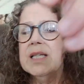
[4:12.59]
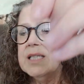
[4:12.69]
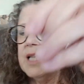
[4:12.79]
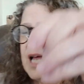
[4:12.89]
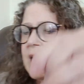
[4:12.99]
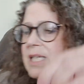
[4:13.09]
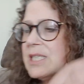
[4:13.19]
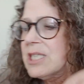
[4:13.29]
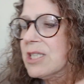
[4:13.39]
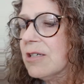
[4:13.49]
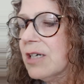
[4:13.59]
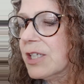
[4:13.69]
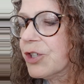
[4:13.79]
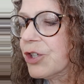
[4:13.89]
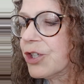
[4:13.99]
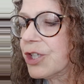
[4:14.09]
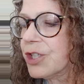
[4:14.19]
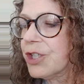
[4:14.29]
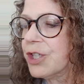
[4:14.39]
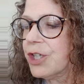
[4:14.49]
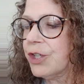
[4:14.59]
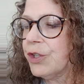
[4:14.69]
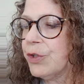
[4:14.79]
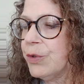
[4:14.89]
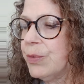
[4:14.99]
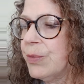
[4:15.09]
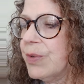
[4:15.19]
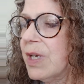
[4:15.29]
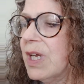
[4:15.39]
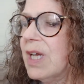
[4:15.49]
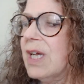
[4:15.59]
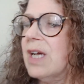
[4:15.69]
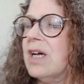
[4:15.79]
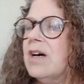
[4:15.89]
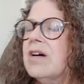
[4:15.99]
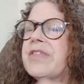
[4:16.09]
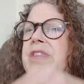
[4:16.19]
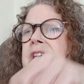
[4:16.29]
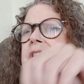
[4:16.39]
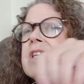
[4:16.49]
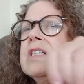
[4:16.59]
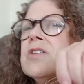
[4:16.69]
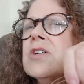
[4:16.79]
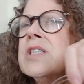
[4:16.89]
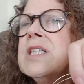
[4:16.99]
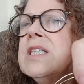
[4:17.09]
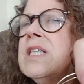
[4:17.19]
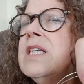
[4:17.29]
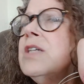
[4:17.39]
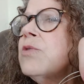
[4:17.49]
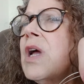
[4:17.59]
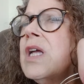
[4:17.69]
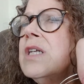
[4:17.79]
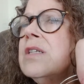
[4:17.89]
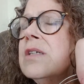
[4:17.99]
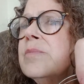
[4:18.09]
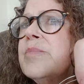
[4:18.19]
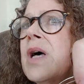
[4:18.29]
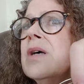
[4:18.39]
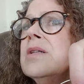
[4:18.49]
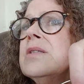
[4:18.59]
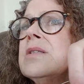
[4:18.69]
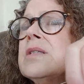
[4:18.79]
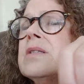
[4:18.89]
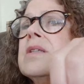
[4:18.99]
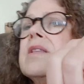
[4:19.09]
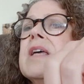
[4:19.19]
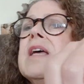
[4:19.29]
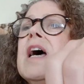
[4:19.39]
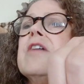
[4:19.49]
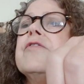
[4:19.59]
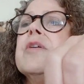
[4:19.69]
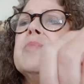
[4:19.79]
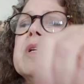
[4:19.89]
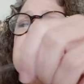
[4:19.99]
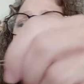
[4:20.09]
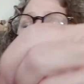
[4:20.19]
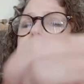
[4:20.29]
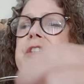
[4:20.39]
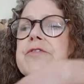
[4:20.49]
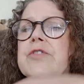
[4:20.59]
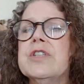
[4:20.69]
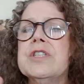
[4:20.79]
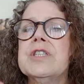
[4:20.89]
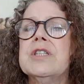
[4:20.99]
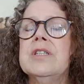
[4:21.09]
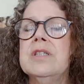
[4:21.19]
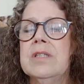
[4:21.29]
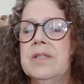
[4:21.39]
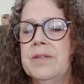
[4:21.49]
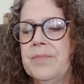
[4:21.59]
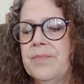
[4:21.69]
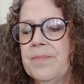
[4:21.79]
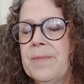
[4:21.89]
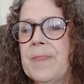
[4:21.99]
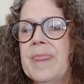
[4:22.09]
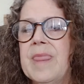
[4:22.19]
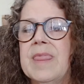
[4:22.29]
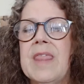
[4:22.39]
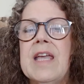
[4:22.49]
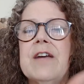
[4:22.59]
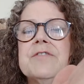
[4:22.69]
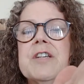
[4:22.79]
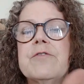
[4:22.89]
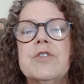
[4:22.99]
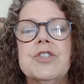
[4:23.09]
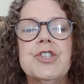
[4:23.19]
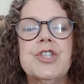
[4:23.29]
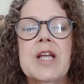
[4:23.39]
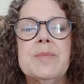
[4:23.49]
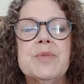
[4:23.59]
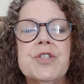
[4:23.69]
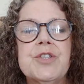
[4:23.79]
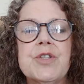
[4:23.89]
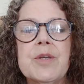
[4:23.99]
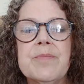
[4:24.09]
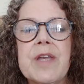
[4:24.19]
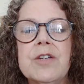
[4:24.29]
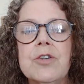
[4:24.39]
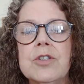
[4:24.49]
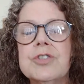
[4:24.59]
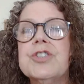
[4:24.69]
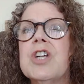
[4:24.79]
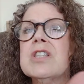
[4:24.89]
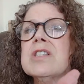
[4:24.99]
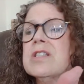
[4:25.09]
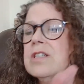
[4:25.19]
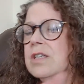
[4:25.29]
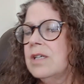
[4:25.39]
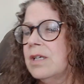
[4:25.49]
Next, I took two, I think these are C grade pearls. They have a bit more different, they have different shapes to them. They're not just